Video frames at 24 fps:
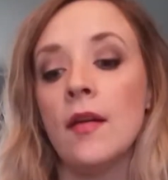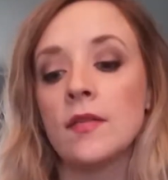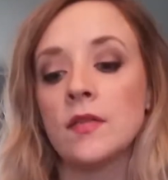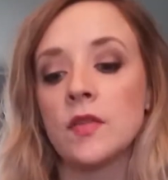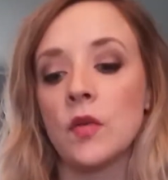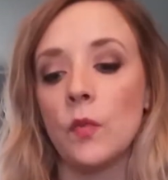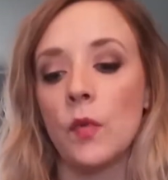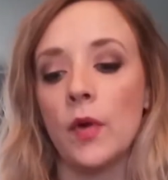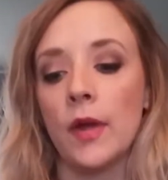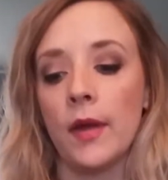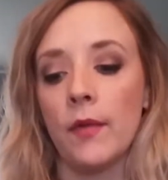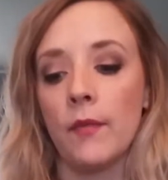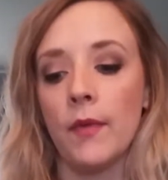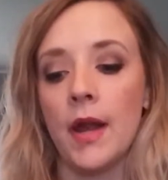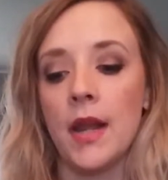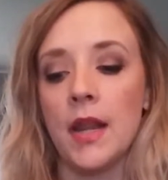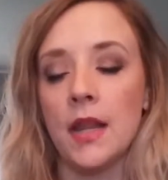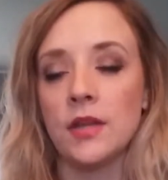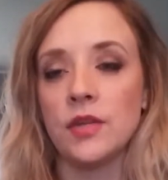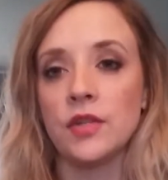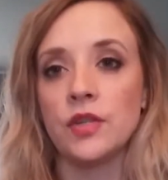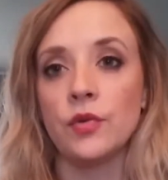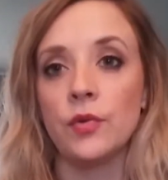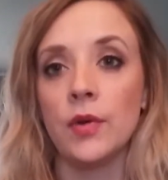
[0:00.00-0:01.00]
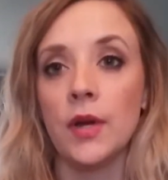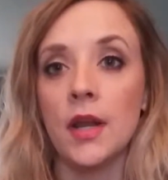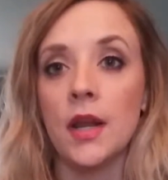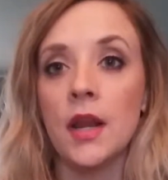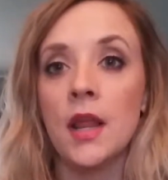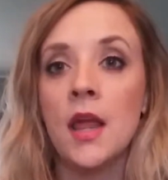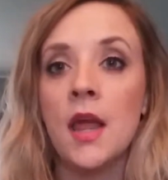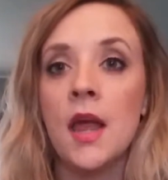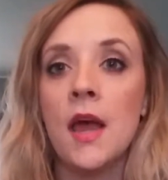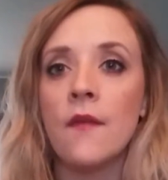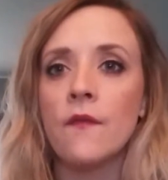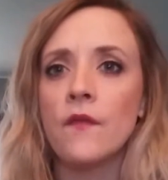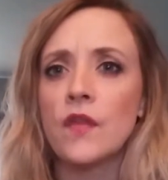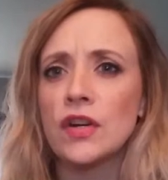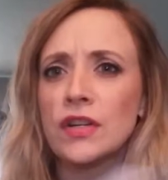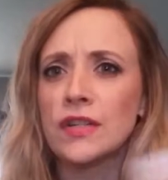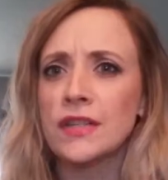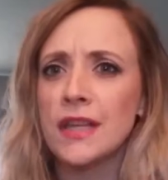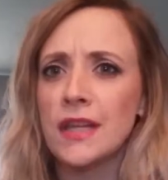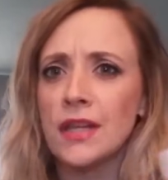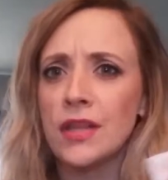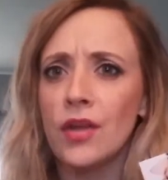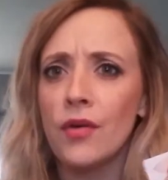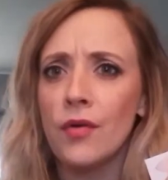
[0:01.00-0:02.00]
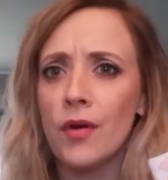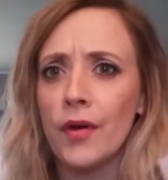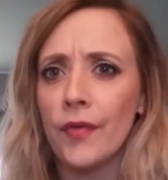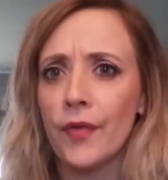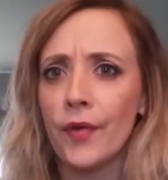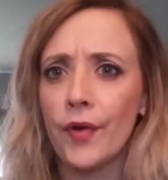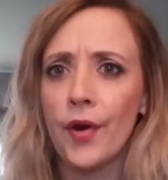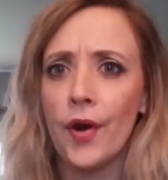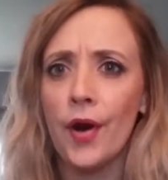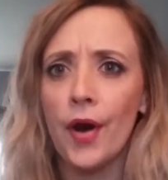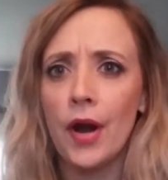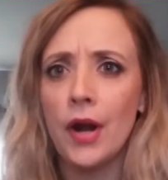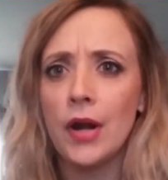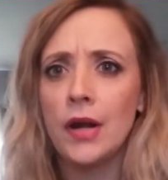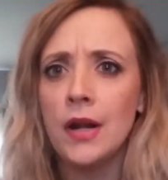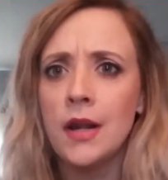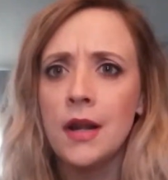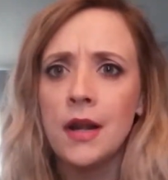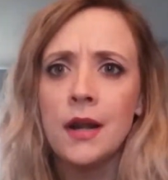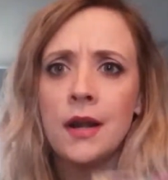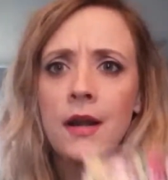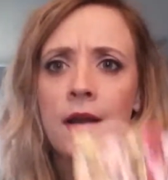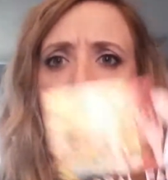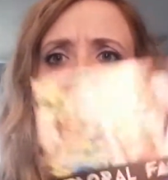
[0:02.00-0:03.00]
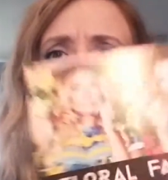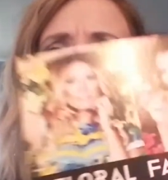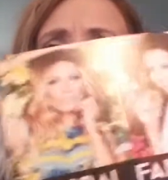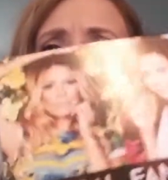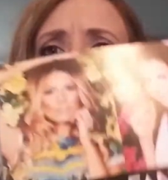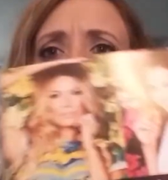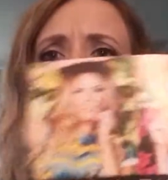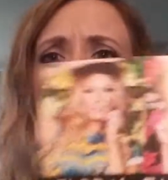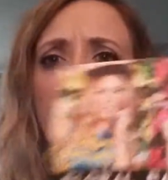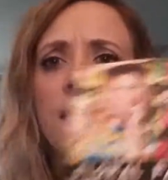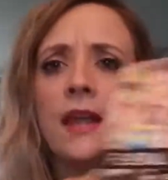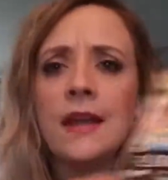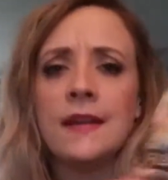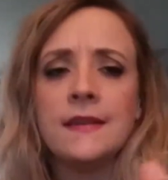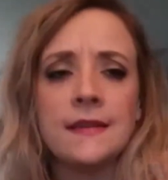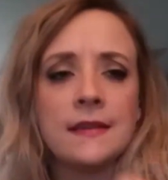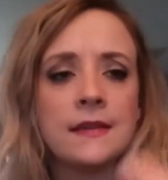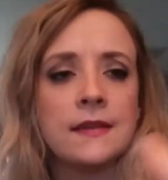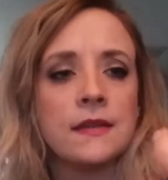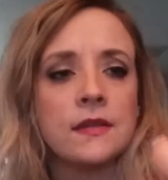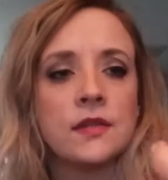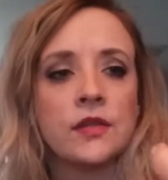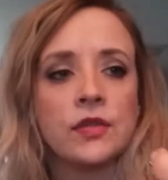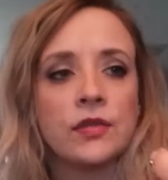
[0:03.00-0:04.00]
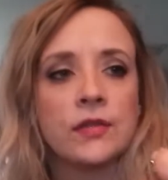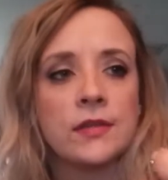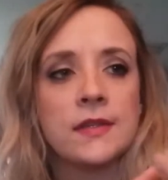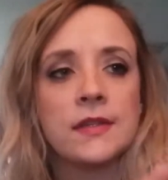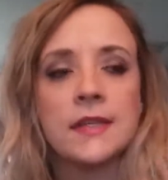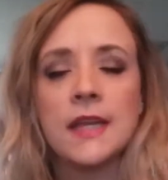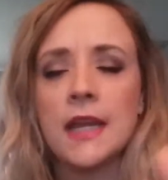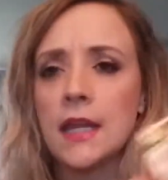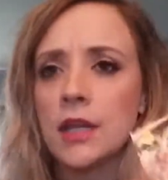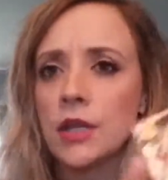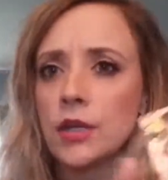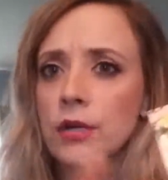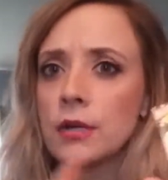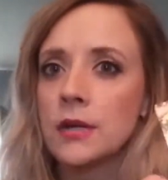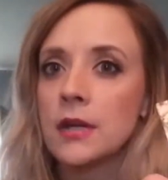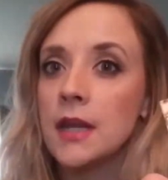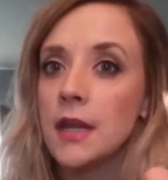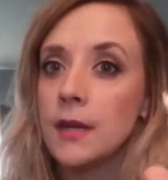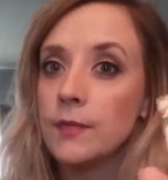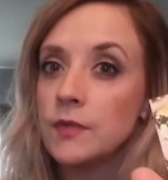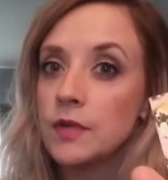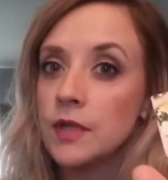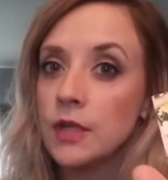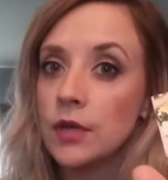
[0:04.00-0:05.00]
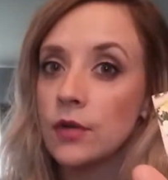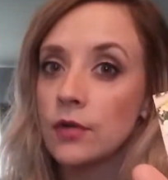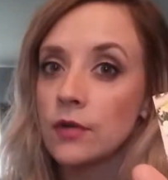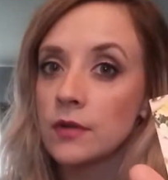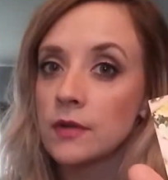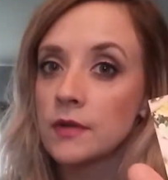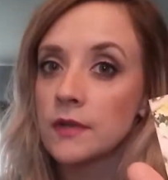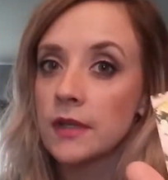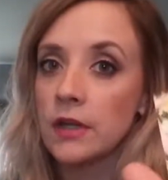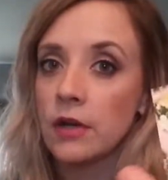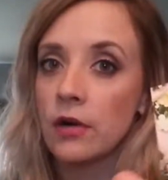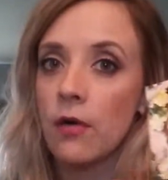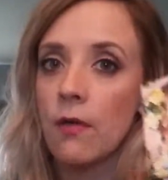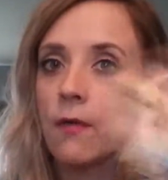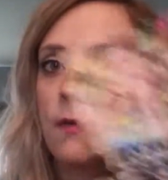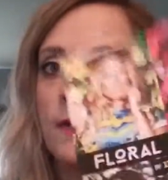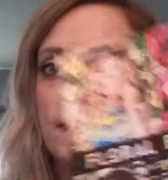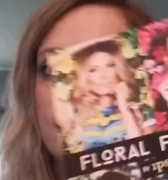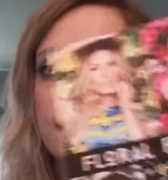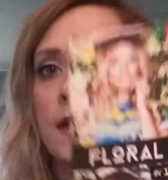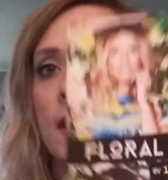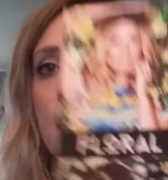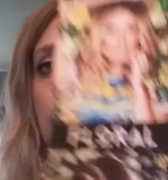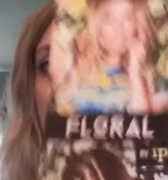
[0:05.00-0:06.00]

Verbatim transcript: So we'll get right into it. First thing though on the card, I realize this is your standard Ipsy girls that are always